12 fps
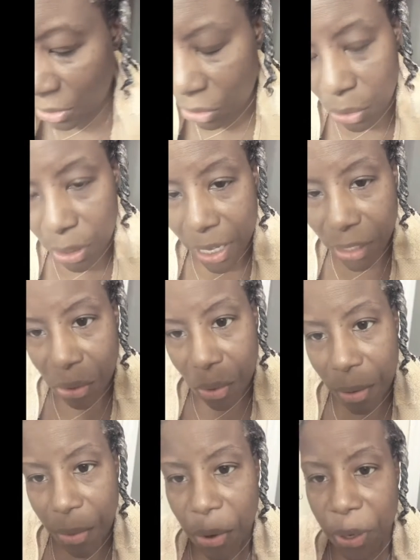so that's what
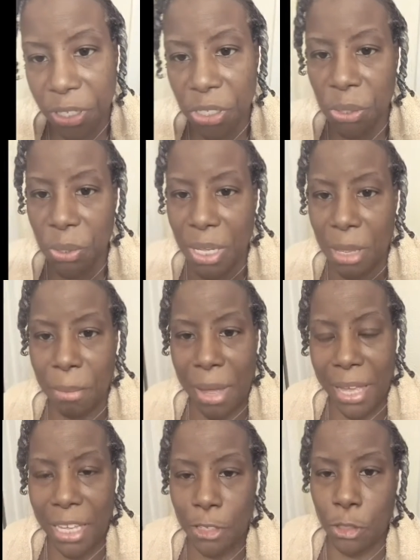I'm going to get
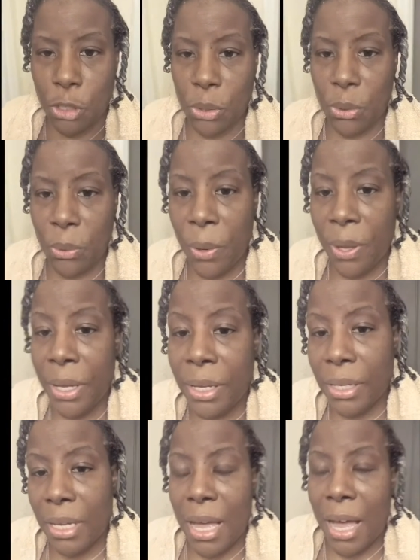back into.
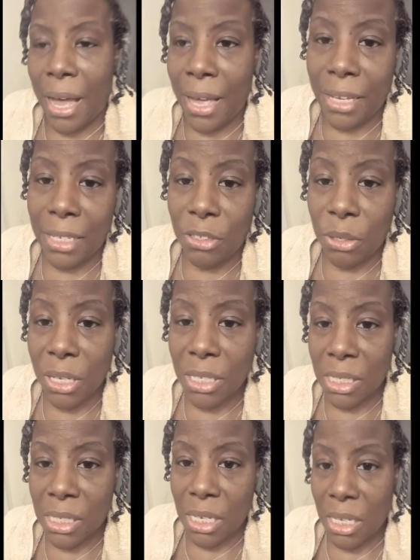And you can
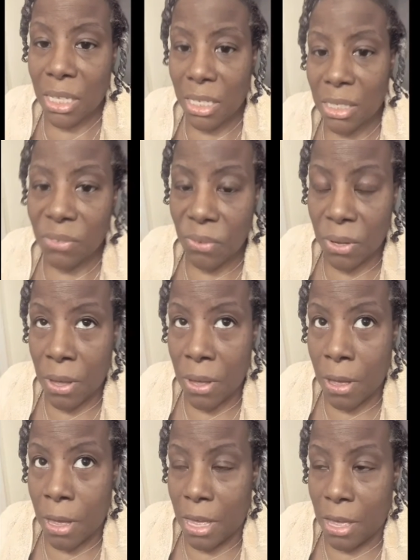see this
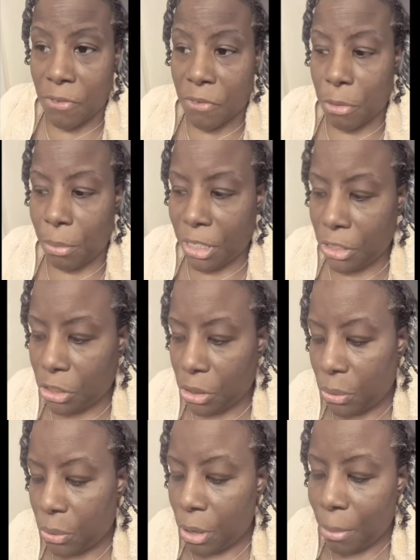information
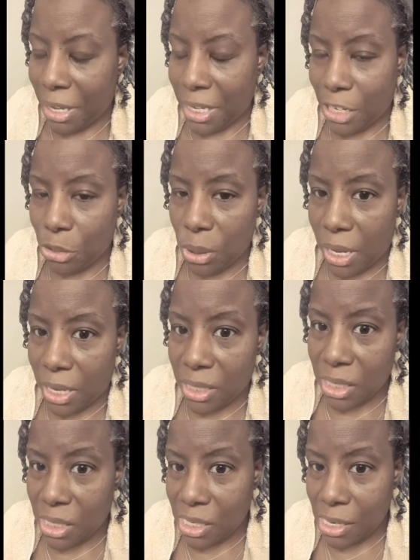on my
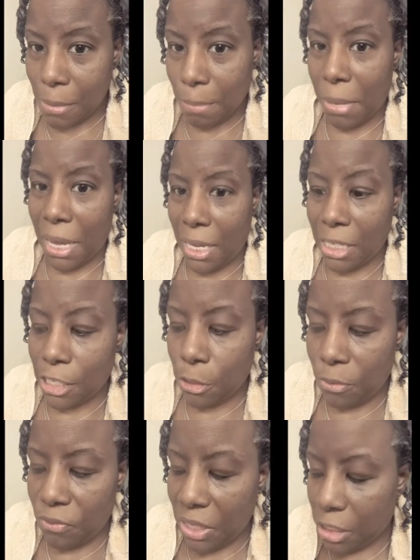Naturalocity page
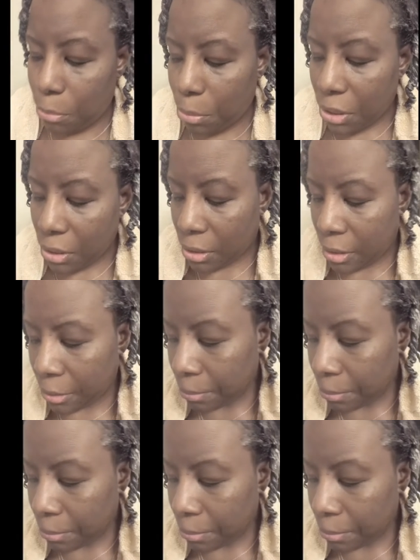on Facebook.